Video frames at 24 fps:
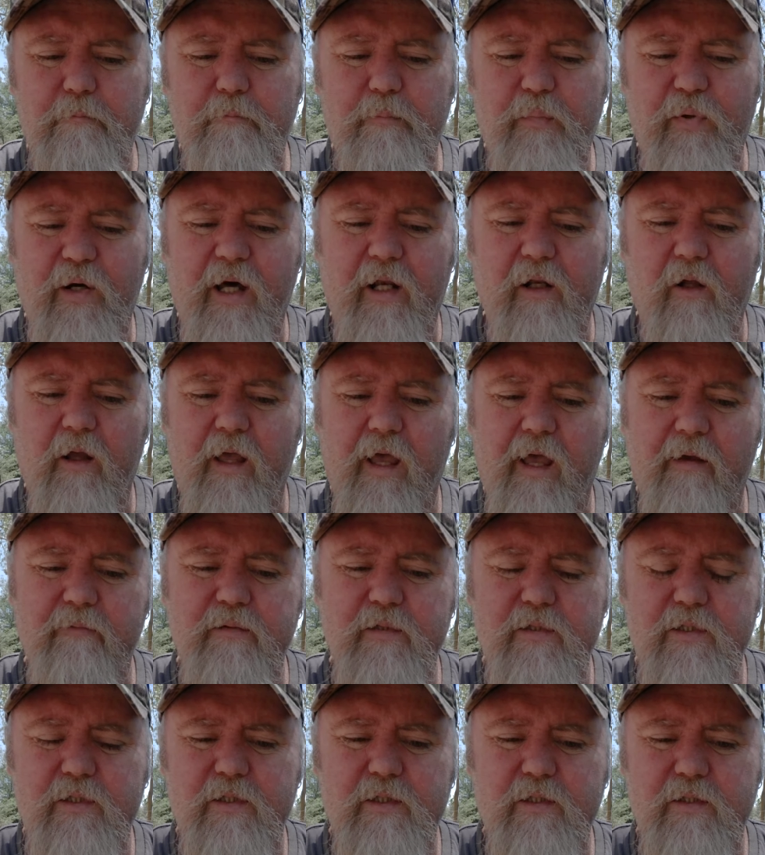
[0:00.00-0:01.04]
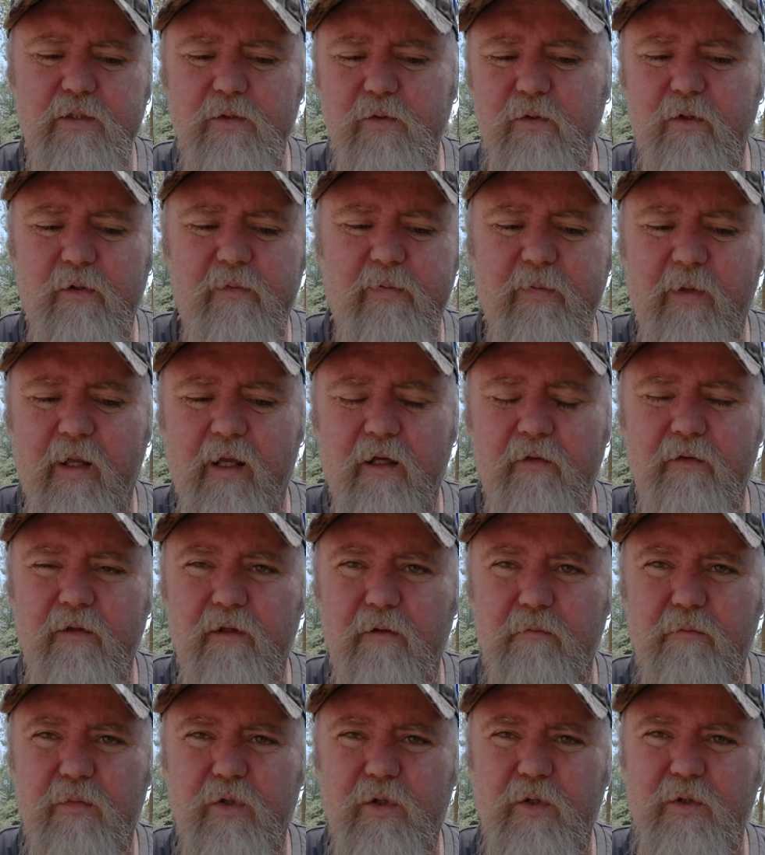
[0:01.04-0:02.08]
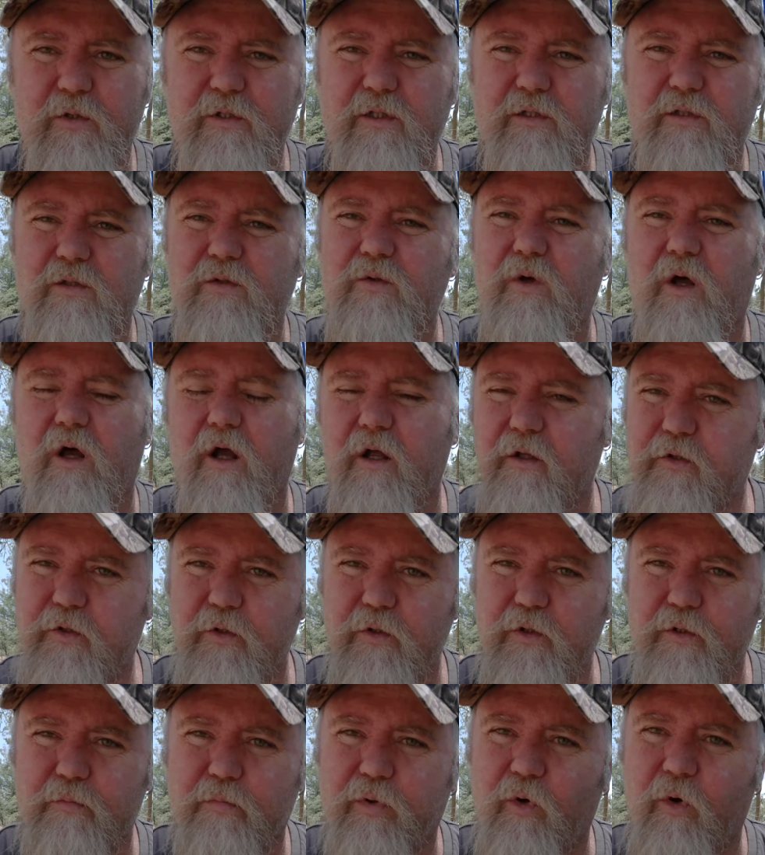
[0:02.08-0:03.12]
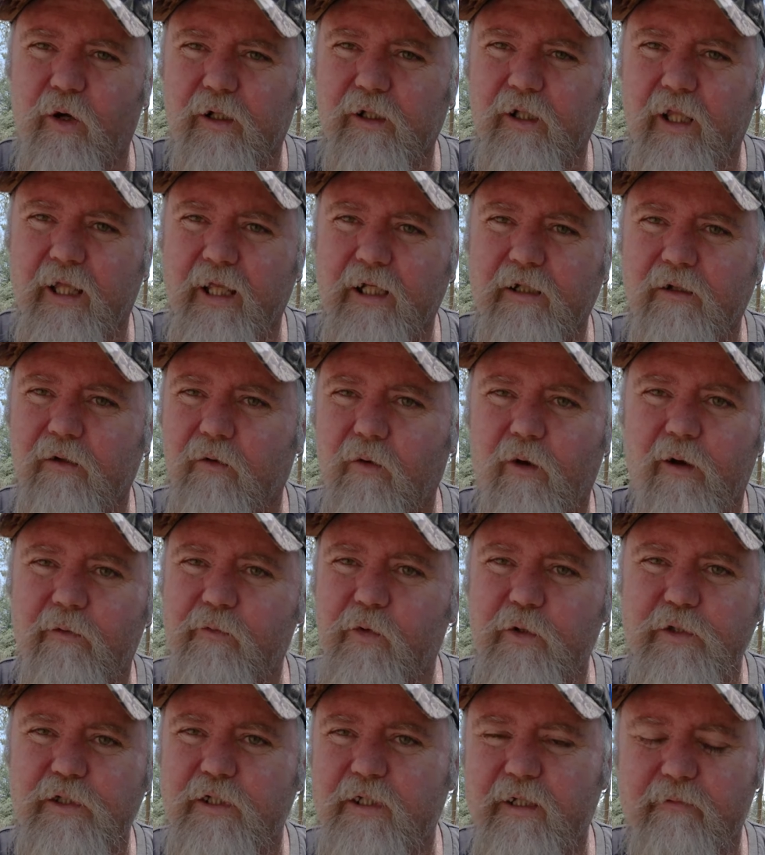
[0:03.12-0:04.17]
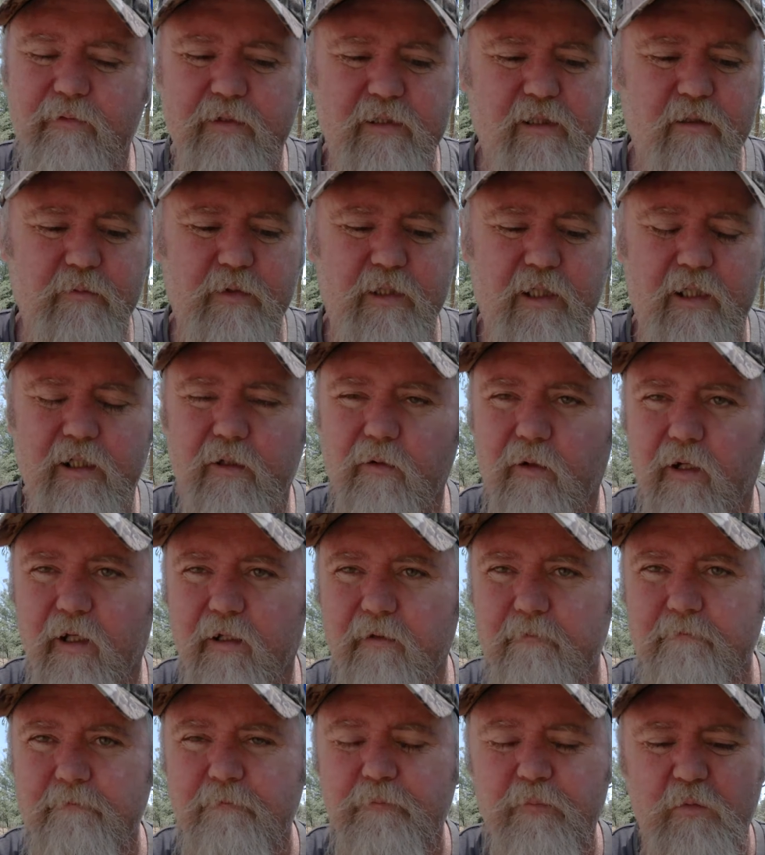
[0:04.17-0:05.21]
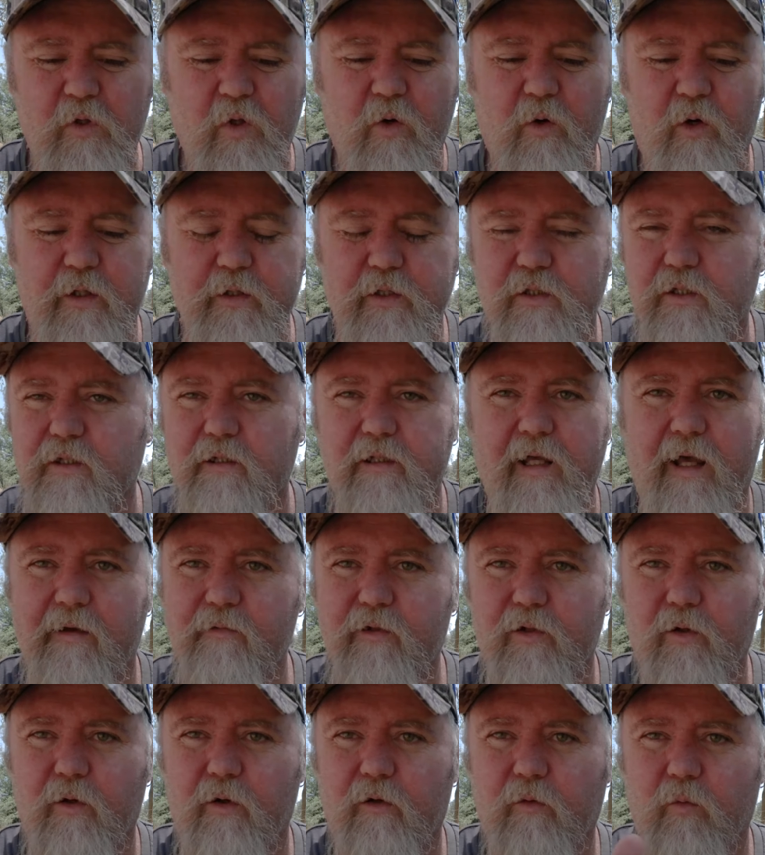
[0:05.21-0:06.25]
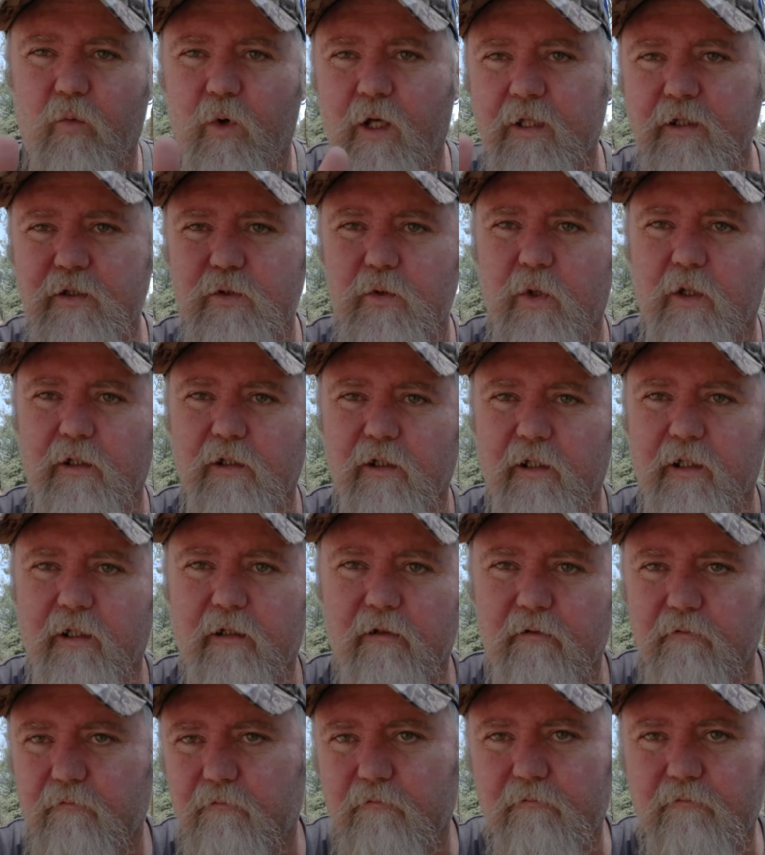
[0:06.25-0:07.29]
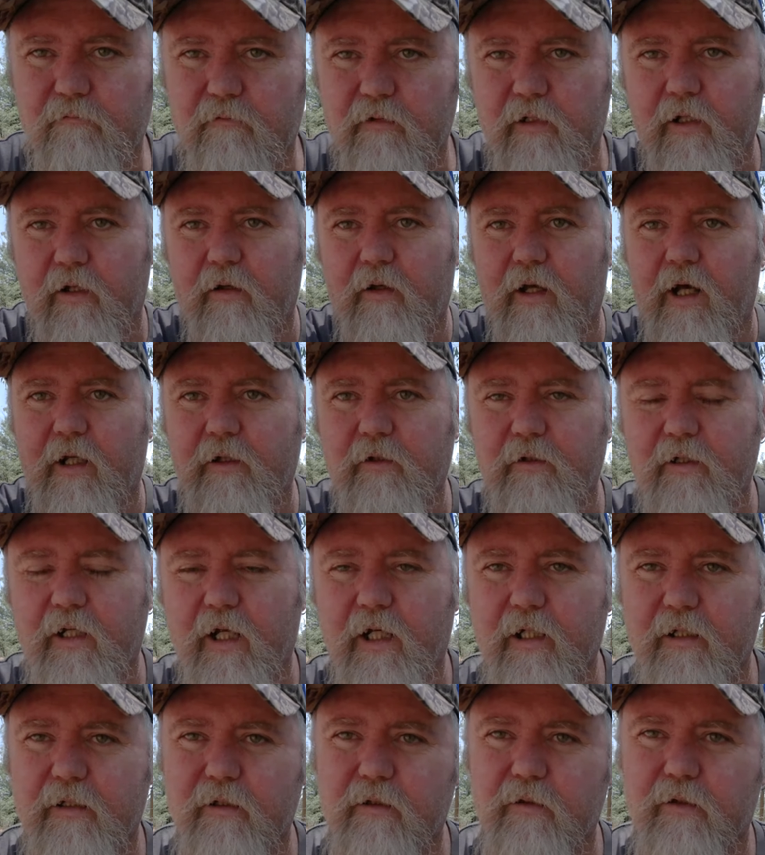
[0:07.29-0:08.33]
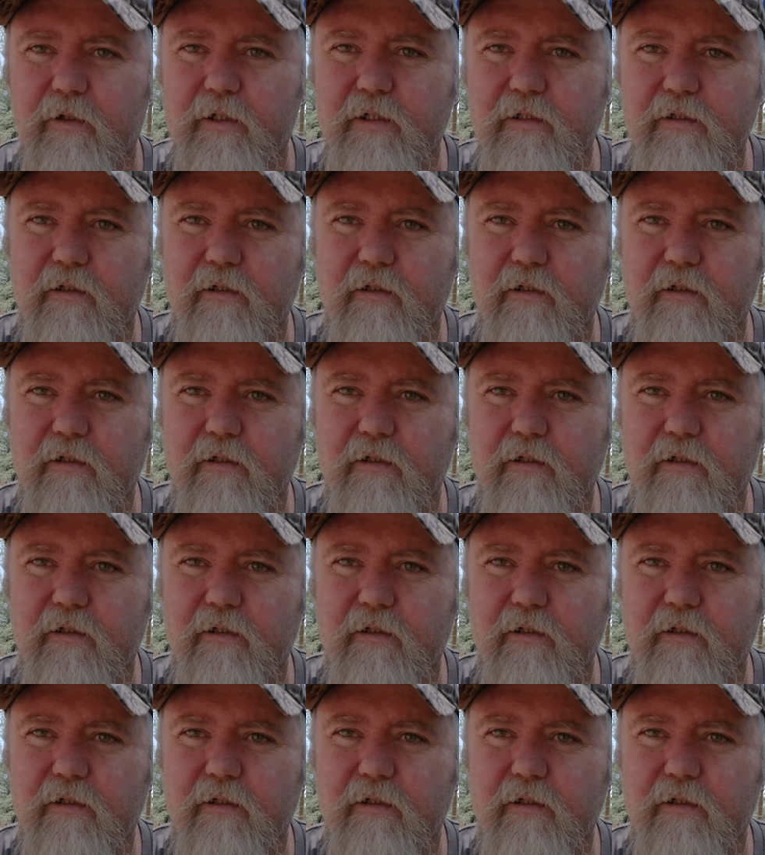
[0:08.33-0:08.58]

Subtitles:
But I have sort of found that because it's not a huge bright lantern, I virtually never dim it anyway. I usually have it on one side lit, 180 degrees,